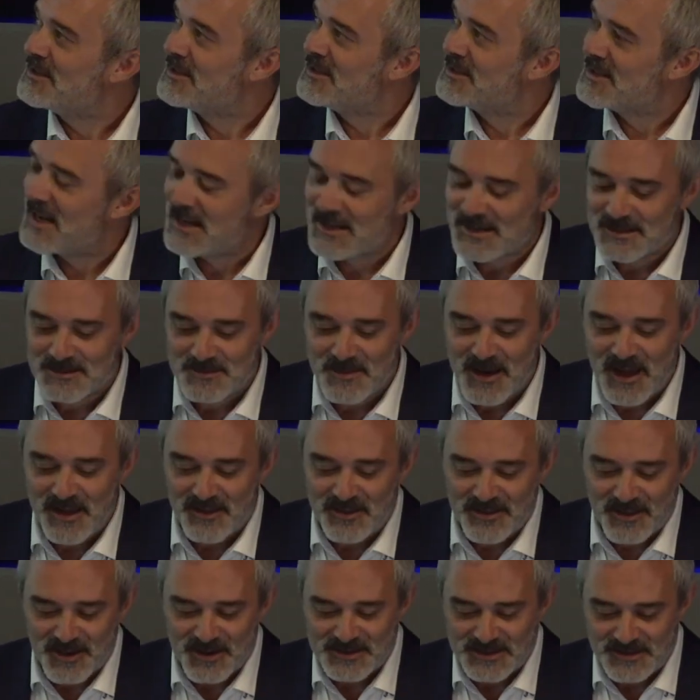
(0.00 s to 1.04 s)
I say, there's about
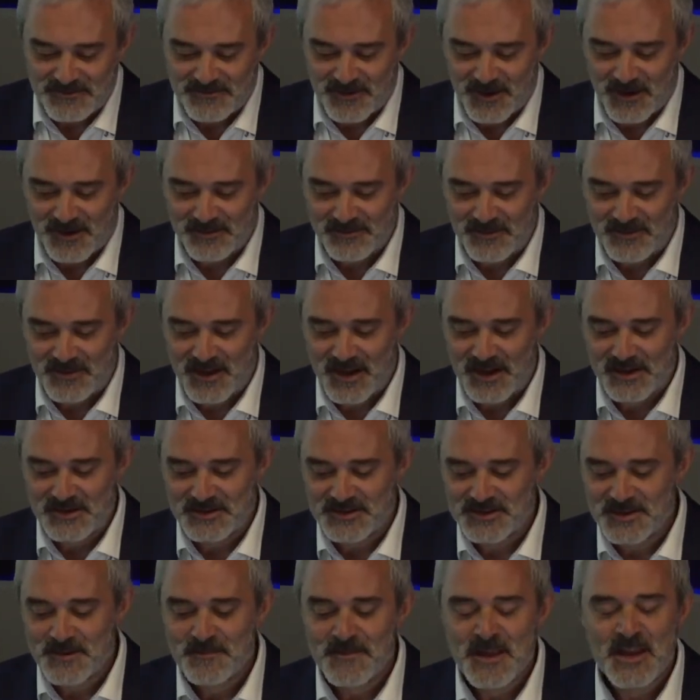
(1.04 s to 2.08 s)
35 of
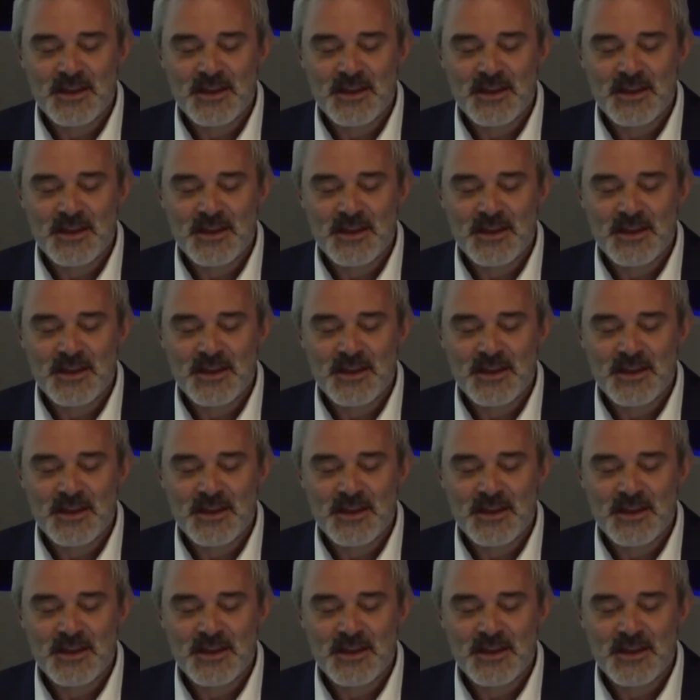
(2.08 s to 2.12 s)
those.